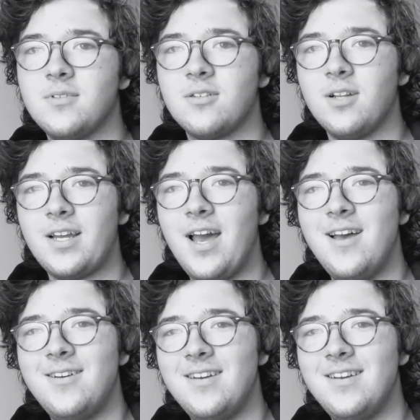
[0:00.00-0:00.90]
so like,
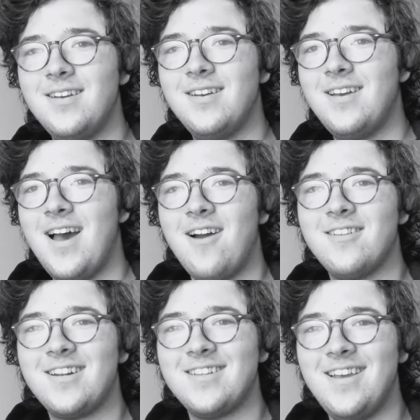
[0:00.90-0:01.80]
how are they
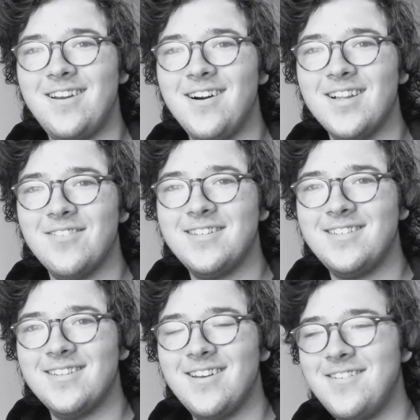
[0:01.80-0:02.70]
gonna take all of us, you
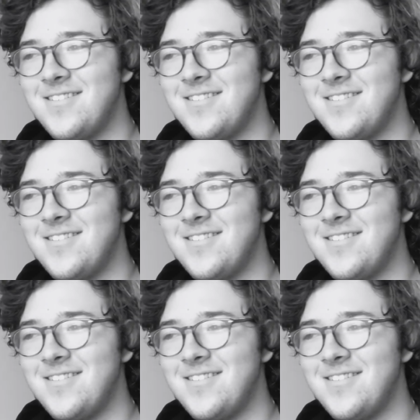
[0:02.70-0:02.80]
know?